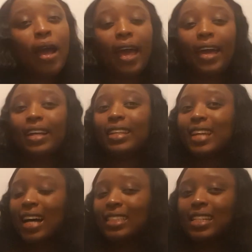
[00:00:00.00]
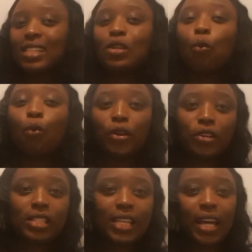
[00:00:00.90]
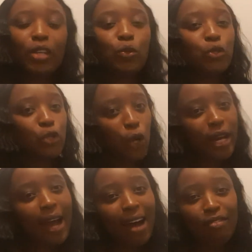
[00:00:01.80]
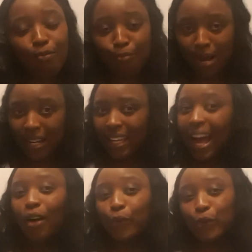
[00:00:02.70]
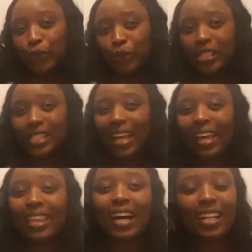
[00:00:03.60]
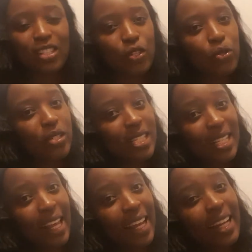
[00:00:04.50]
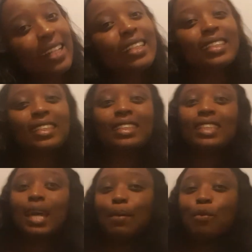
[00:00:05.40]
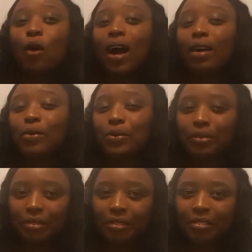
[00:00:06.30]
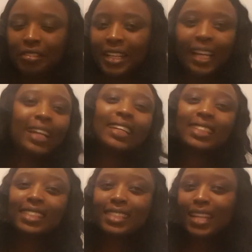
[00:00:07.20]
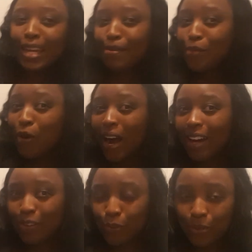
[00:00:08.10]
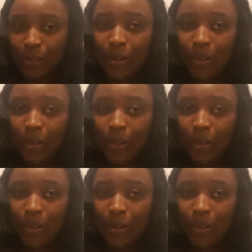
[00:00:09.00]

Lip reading: And that is when you're saying you don't have money. How do you say that? You say de moharu. De moharu.